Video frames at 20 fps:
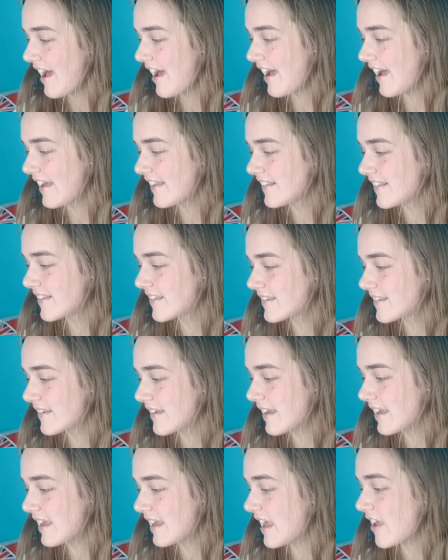And
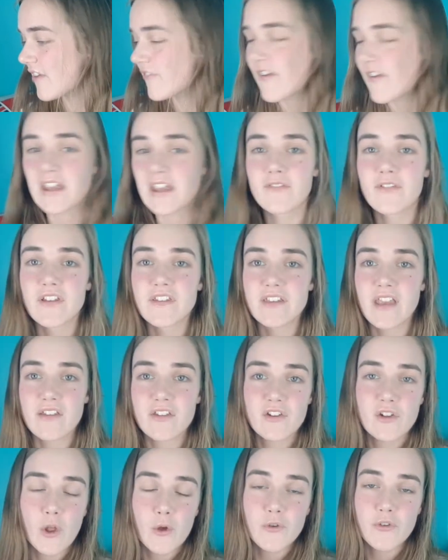if any of us
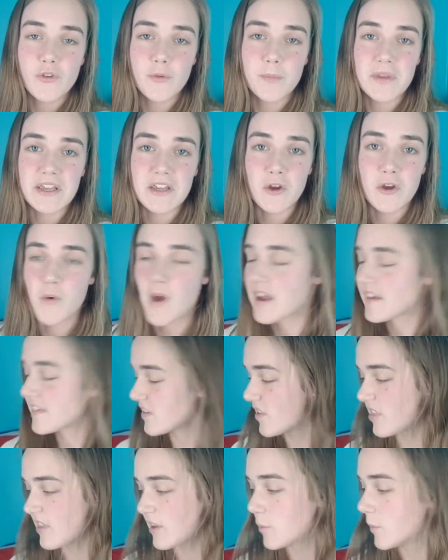gets close to being correct,
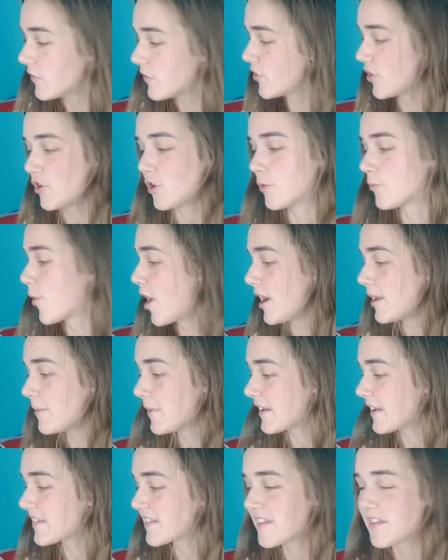I think we've done all right,
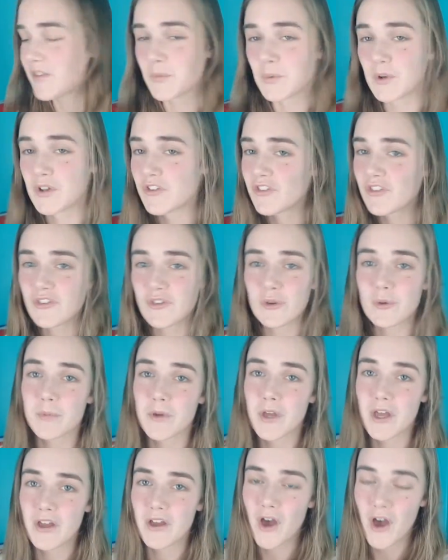because this one is
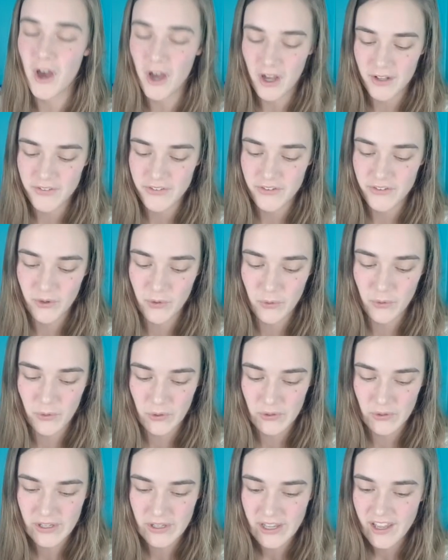super hard to
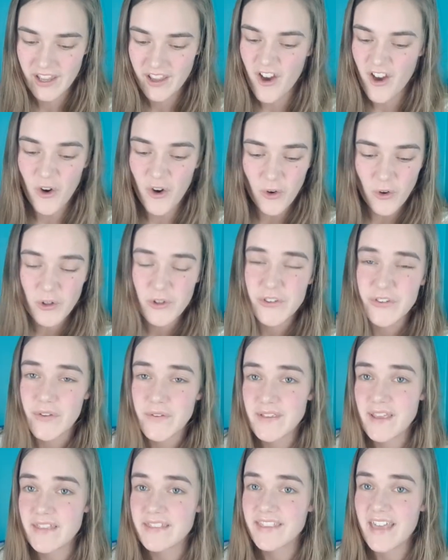call. Also
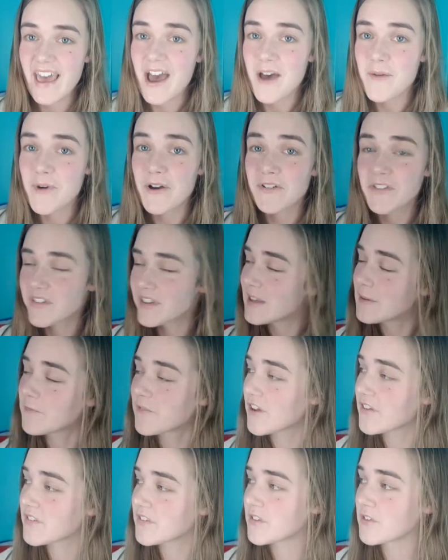said that about Thiem
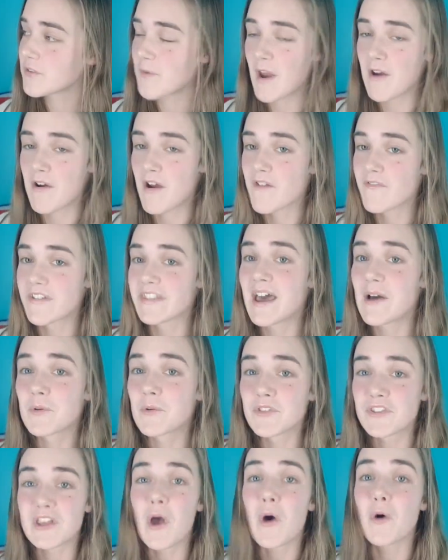versus Zverev, and that
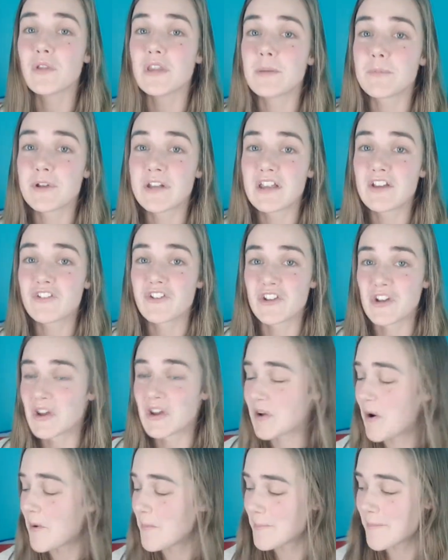was the only prediction I
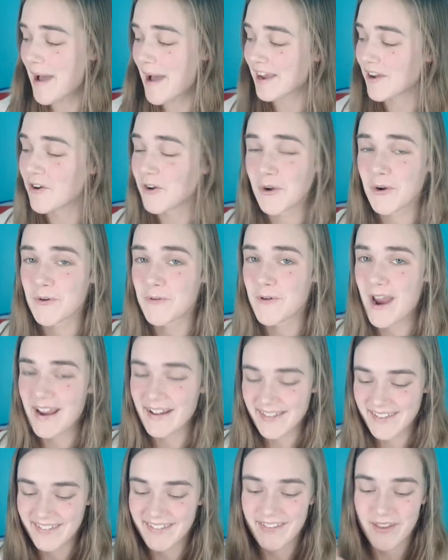got bang on
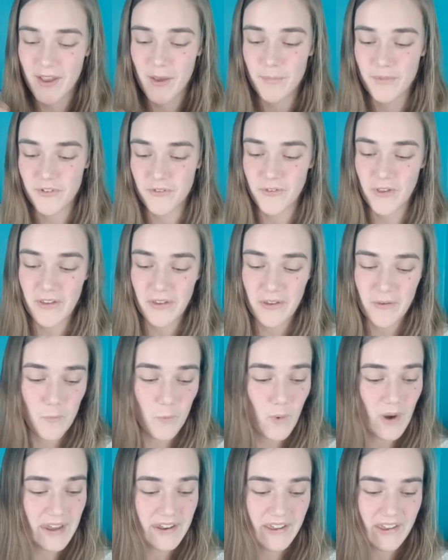correct in terms of
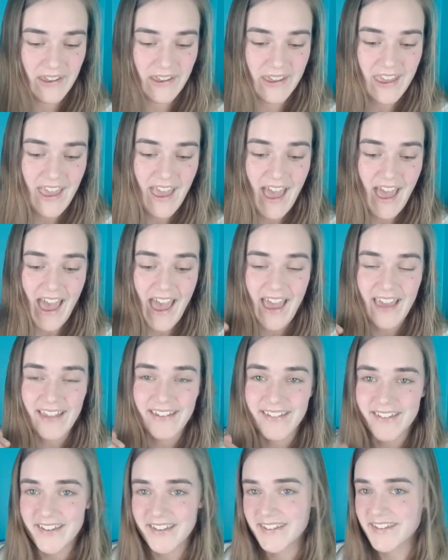winner
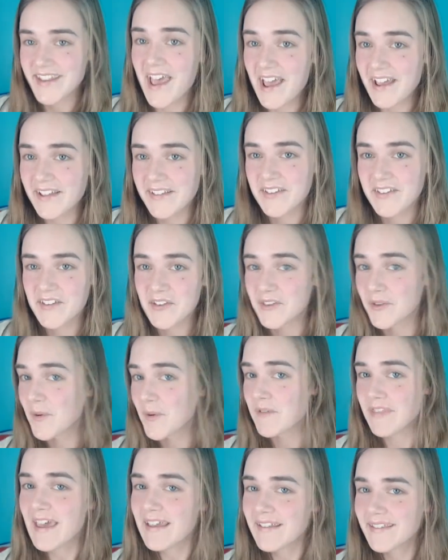and sets. So
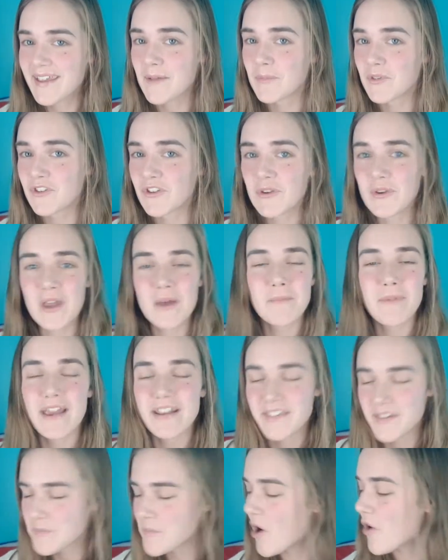if that tempts you, come
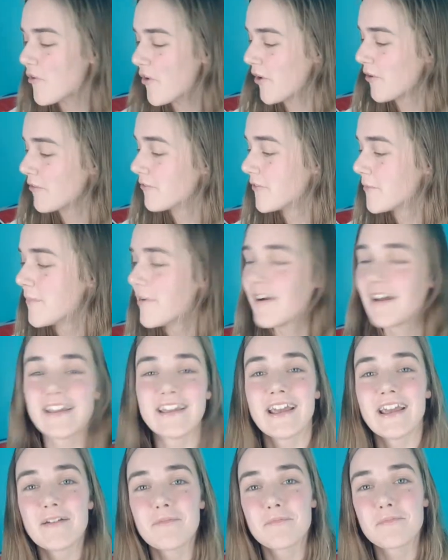back tomorrow for
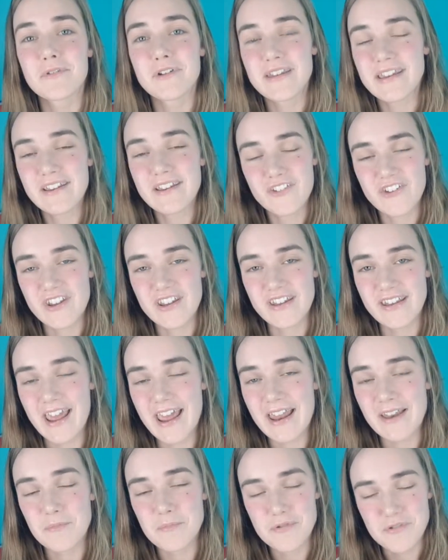my prediction
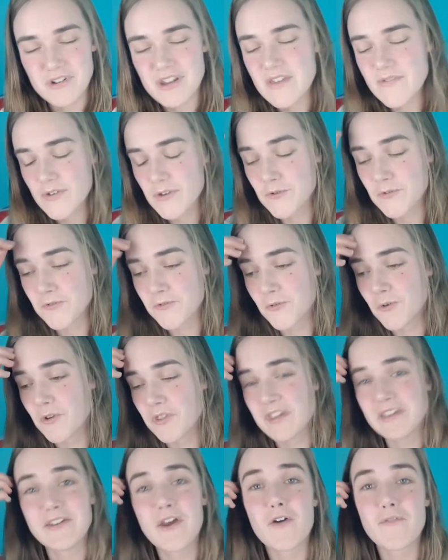and preview
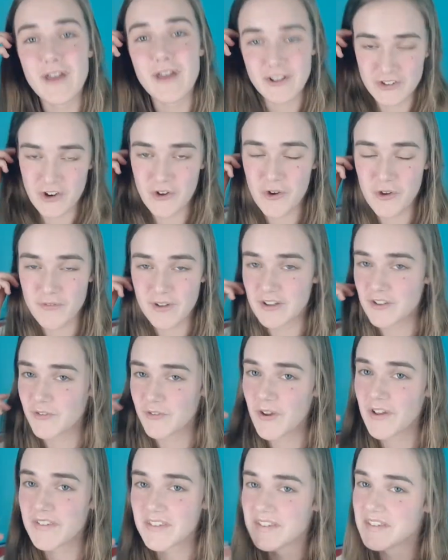for the Novak Djokovic
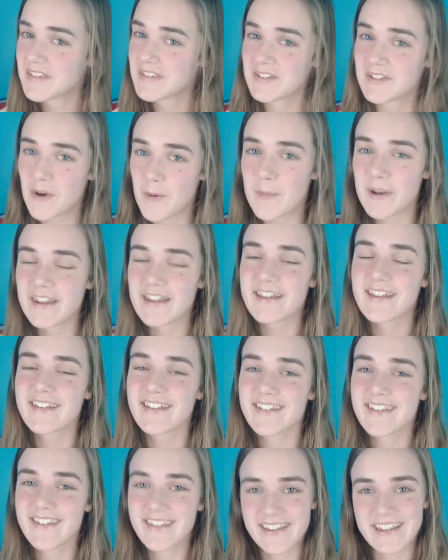versus
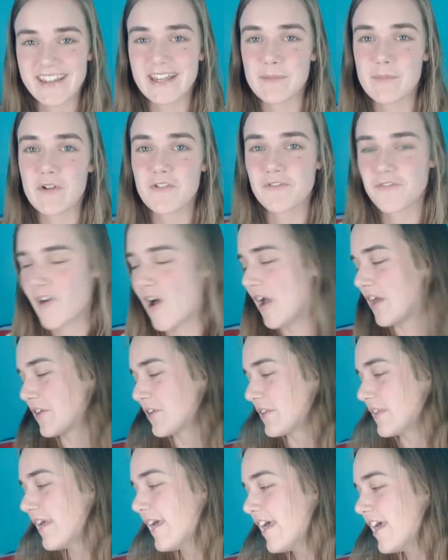Dominic Thiem
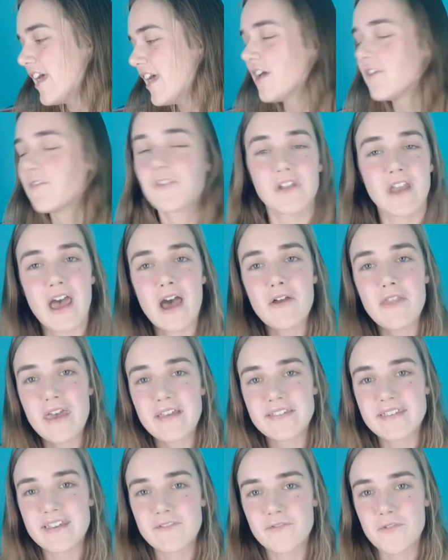final. For now,
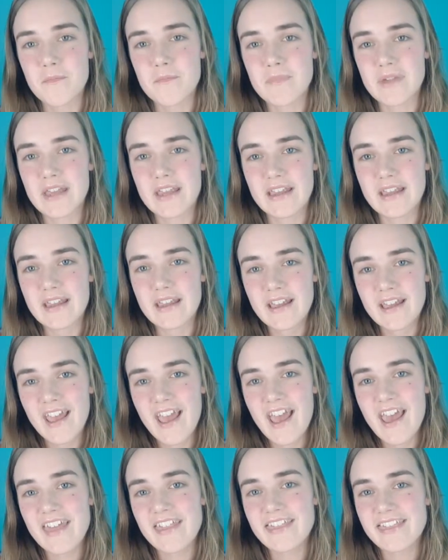that's it from me.
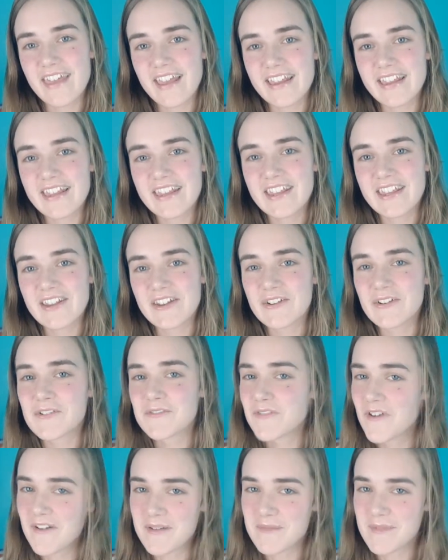Thank you
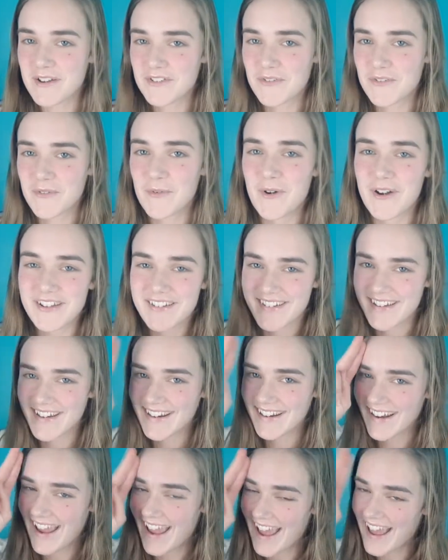very much for
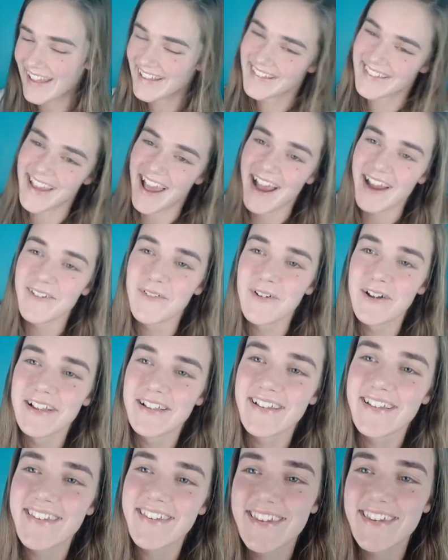watching, and I
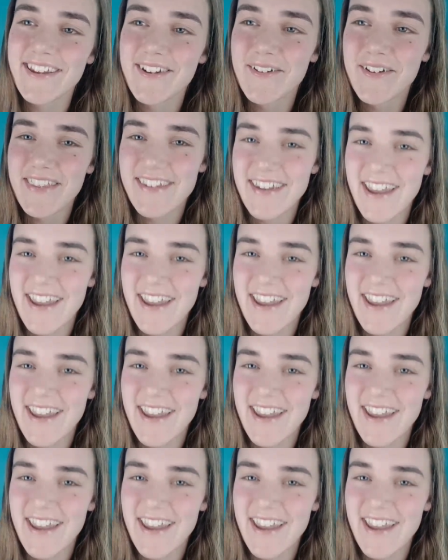will see you at the